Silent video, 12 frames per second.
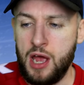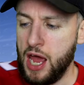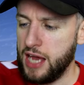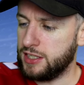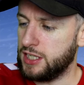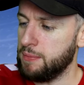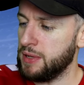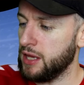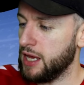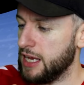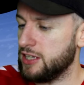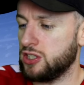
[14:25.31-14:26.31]
He's
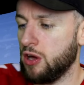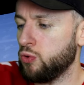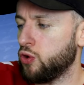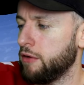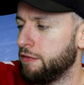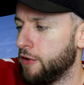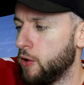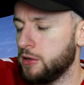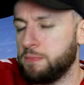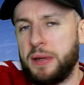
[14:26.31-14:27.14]
seemingly, he's still gone forward,